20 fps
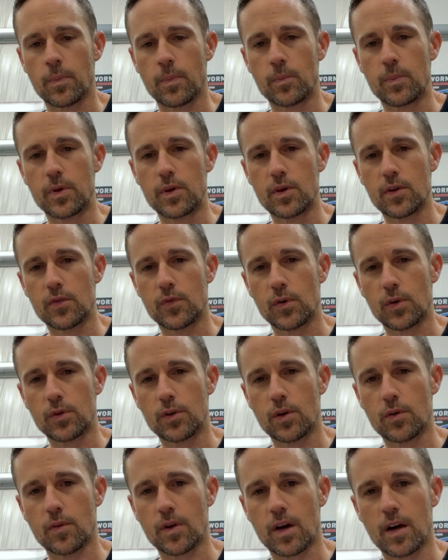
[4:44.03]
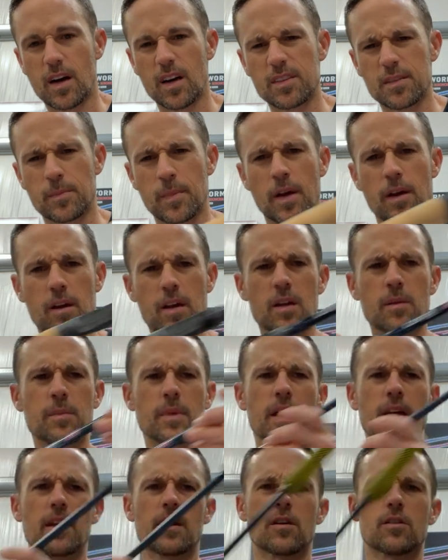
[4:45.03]
beautiful new rods, American
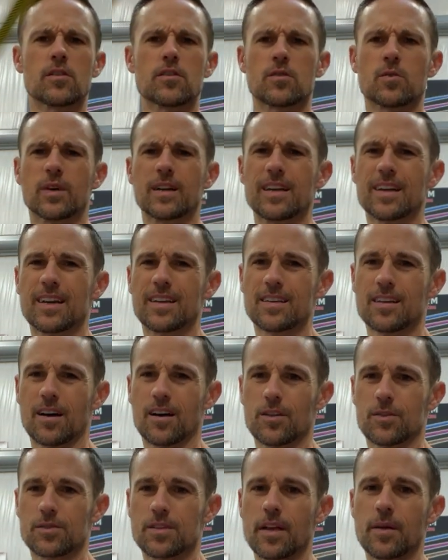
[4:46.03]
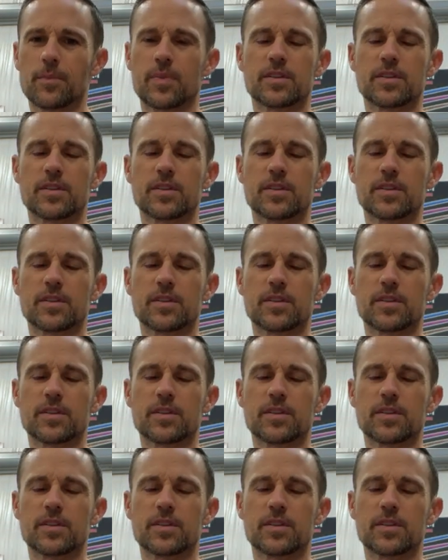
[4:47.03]
made, $129.